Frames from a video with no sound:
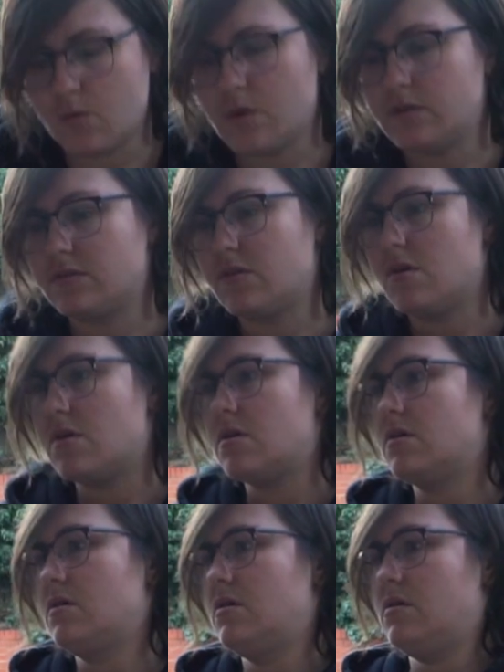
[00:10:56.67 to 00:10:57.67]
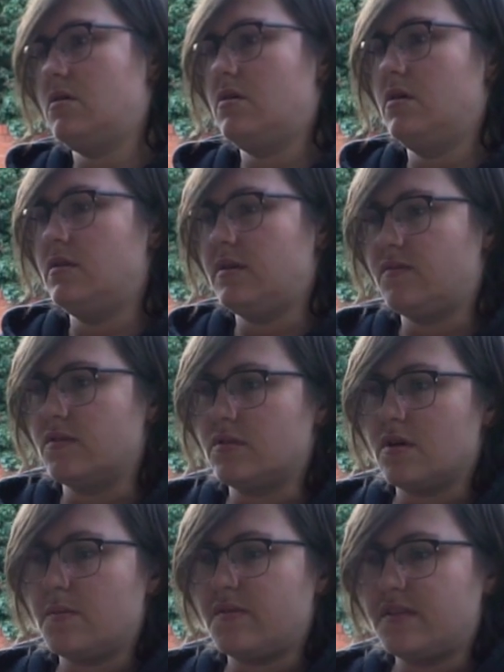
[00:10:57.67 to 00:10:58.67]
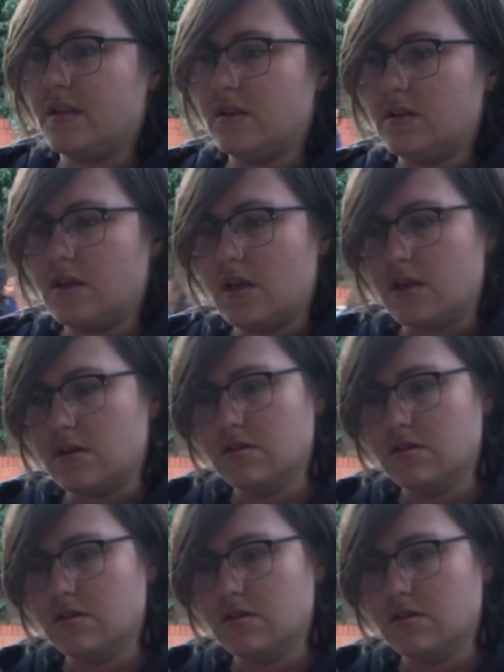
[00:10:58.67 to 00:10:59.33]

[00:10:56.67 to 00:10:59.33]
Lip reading: one's got a different type of sealant in